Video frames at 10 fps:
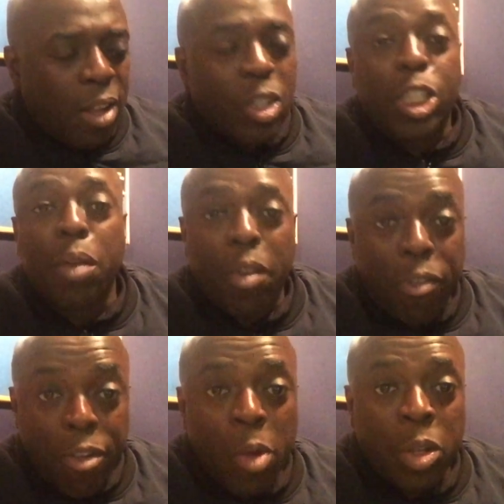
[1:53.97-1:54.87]
shove a
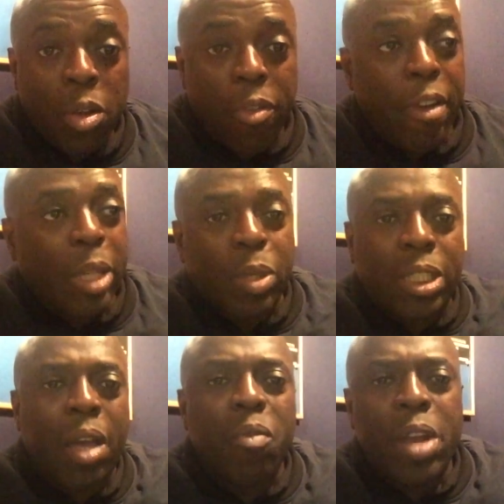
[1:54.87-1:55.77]
phone in your face with
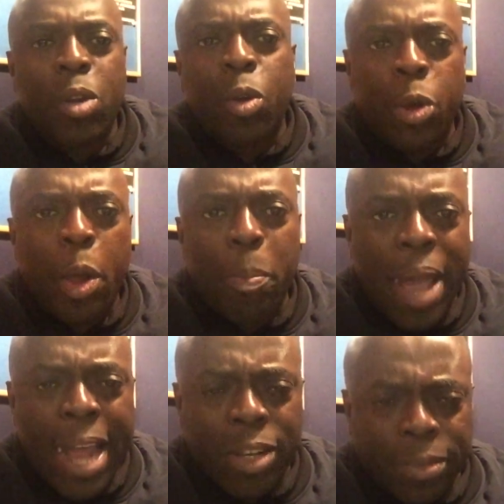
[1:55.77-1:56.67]
something written on
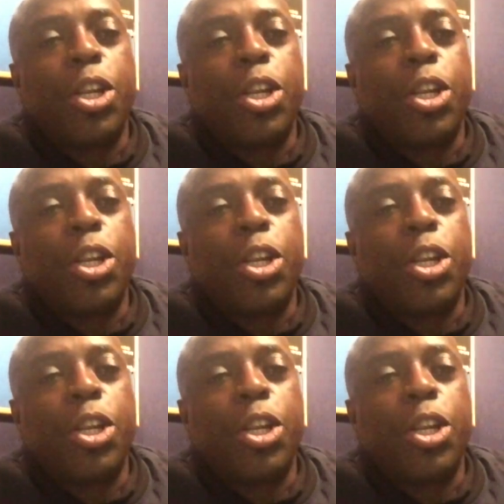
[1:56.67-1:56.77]
notepad.